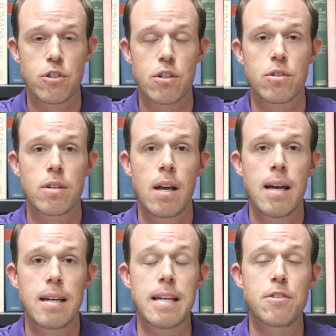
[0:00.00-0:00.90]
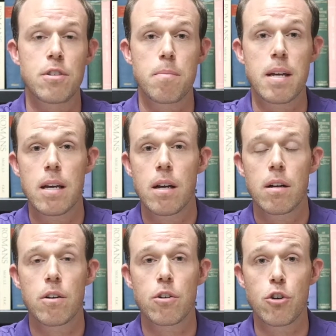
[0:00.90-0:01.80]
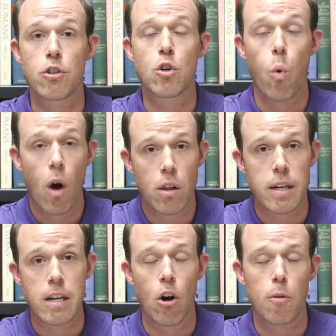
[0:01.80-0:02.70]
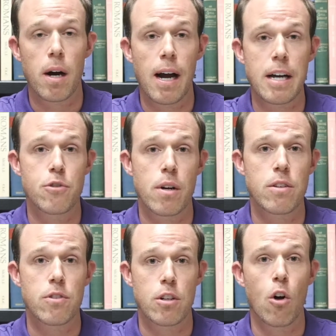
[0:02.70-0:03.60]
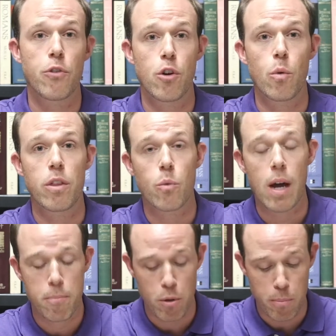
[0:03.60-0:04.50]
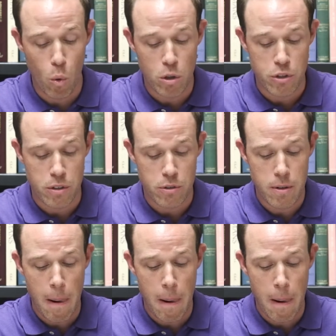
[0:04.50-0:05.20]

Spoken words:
It just needs to be good quality carbohydrates and also in the right proportions.